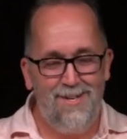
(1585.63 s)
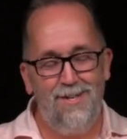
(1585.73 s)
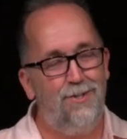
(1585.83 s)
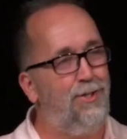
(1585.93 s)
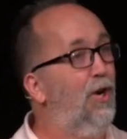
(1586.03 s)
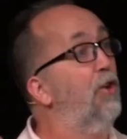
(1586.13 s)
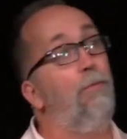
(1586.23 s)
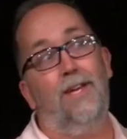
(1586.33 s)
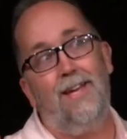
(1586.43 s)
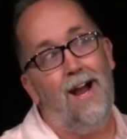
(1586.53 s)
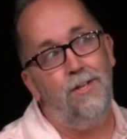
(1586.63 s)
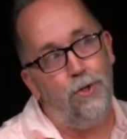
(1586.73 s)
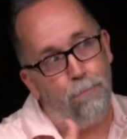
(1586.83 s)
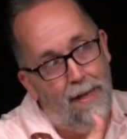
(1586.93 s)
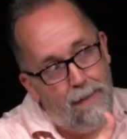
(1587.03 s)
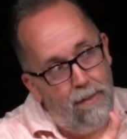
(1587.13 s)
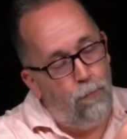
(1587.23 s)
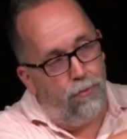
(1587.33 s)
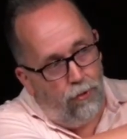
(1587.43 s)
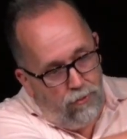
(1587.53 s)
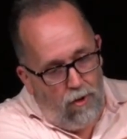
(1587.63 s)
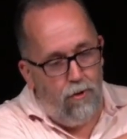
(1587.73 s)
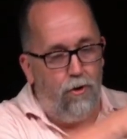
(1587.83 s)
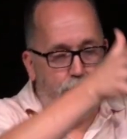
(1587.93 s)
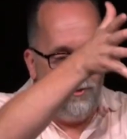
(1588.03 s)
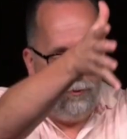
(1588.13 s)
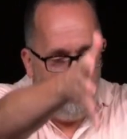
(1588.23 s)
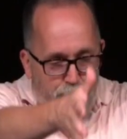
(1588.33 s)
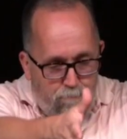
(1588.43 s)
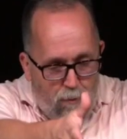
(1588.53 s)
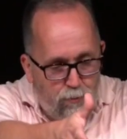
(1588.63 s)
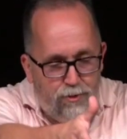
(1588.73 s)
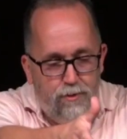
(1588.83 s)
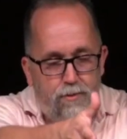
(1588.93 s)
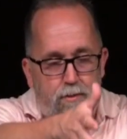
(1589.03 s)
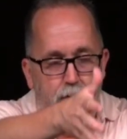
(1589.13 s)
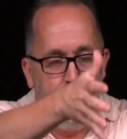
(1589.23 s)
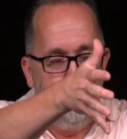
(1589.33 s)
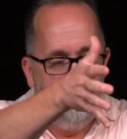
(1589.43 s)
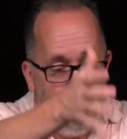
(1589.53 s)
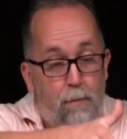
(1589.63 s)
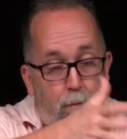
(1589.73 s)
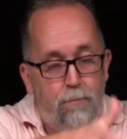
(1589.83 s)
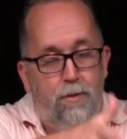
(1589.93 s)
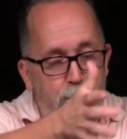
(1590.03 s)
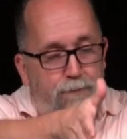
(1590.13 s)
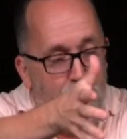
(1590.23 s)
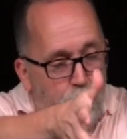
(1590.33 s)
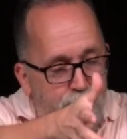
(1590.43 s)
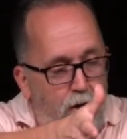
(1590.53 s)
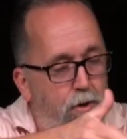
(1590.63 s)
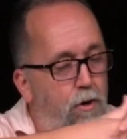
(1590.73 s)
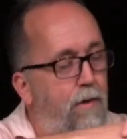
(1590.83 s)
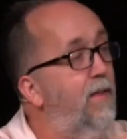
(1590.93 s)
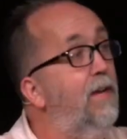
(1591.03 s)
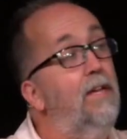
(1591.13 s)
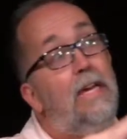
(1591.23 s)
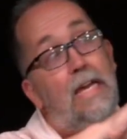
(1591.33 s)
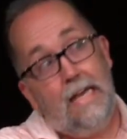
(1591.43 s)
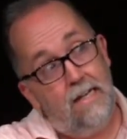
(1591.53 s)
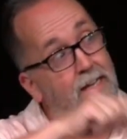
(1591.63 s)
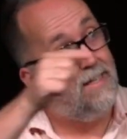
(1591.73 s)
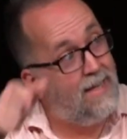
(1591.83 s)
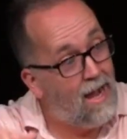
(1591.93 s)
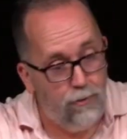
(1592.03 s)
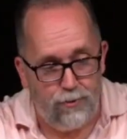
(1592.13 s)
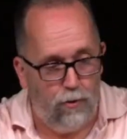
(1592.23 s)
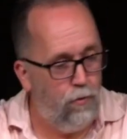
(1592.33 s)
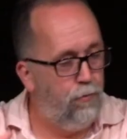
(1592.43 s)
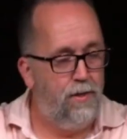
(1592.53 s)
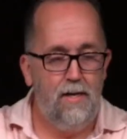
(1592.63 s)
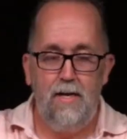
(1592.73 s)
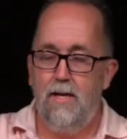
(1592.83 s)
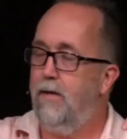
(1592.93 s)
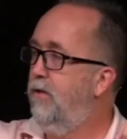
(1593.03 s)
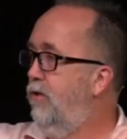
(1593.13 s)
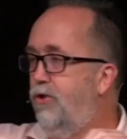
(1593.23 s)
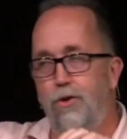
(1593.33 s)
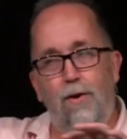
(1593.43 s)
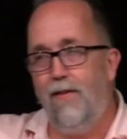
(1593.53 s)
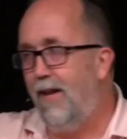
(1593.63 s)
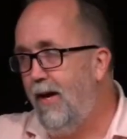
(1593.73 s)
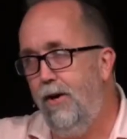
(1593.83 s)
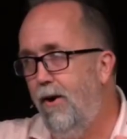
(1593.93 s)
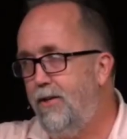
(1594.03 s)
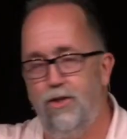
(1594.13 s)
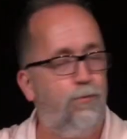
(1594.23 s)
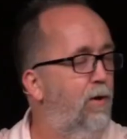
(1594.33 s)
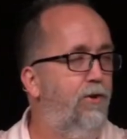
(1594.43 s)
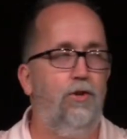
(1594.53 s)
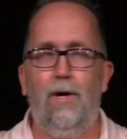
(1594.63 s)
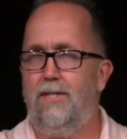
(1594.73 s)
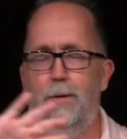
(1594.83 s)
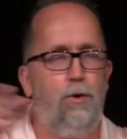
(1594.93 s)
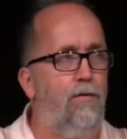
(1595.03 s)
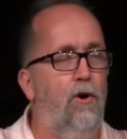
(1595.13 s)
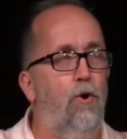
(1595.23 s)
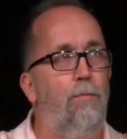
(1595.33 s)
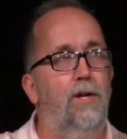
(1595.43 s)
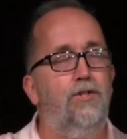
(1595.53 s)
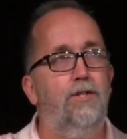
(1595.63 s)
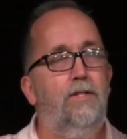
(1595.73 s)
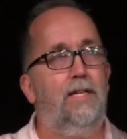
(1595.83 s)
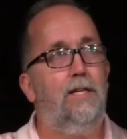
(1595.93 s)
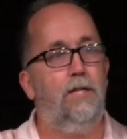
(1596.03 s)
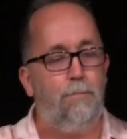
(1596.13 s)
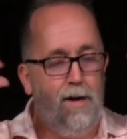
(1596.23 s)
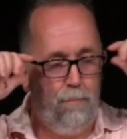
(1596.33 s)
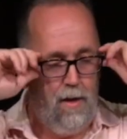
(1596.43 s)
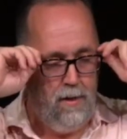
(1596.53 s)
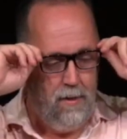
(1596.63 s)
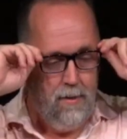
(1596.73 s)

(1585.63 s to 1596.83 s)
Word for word: She ultimately guides her baby with her daughter to Moses, to Pharaoh's daughter, and then into his household. You should read that later, Exodus 1 or 2. I skipped over a whole bunch to get to the bottom line.